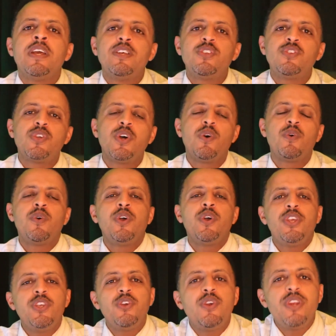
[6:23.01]
So
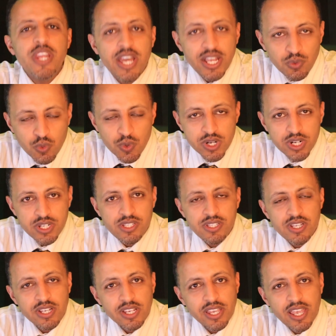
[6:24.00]
your net
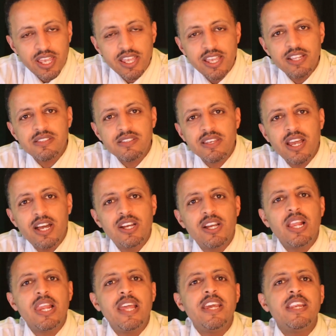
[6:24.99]
worth gets
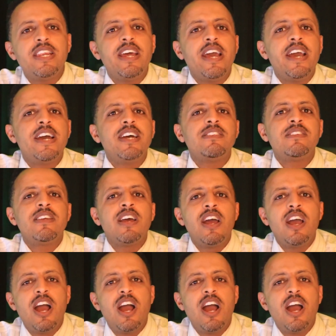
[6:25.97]
calculated as